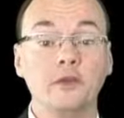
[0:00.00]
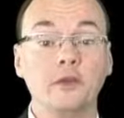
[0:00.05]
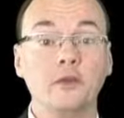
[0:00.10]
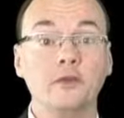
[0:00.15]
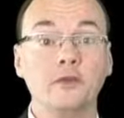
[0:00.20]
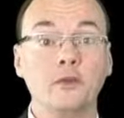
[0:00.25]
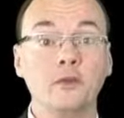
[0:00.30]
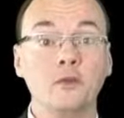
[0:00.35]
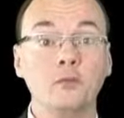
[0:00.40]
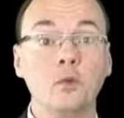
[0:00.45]

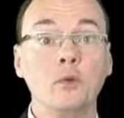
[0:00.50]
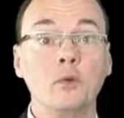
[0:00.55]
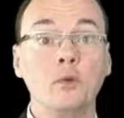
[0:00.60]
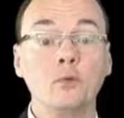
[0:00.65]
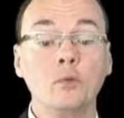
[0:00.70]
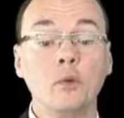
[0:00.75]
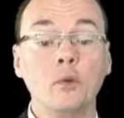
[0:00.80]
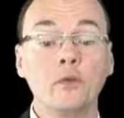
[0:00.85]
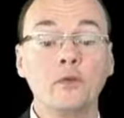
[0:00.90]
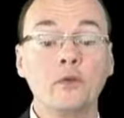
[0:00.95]
So what
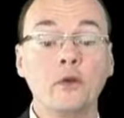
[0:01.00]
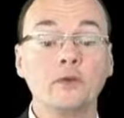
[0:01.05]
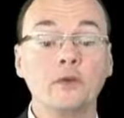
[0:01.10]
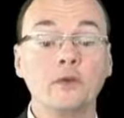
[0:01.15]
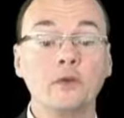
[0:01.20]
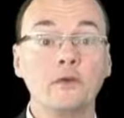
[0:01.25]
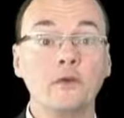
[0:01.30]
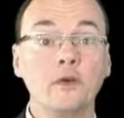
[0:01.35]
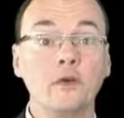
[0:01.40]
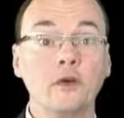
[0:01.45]
we've got
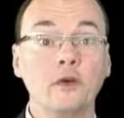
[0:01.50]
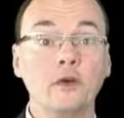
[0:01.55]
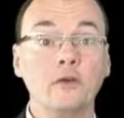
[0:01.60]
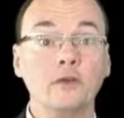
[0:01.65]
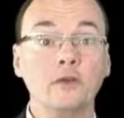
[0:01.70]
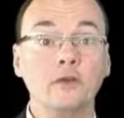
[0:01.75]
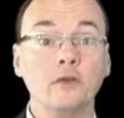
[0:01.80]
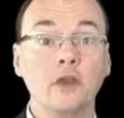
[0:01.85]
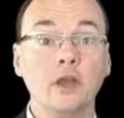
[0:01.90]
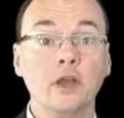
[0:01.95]
so far
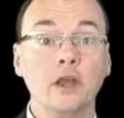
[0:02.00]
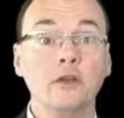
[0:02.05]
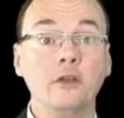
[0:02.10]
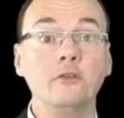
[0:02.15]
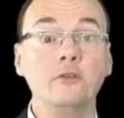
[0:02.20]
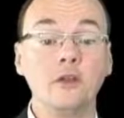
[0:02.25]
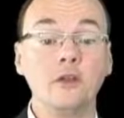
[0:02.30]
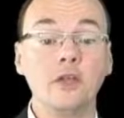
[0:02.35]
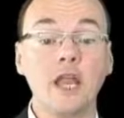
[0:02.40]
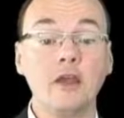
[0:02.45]
is
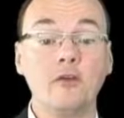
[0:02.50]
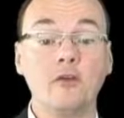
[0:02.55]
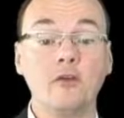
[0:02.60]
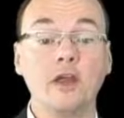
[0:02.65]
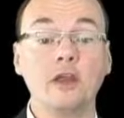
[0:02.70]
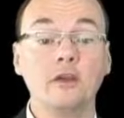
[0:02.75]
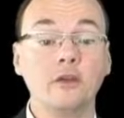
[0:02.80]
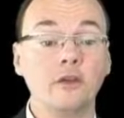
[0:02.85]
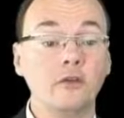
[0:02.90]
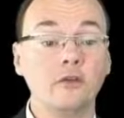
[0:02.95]
generic,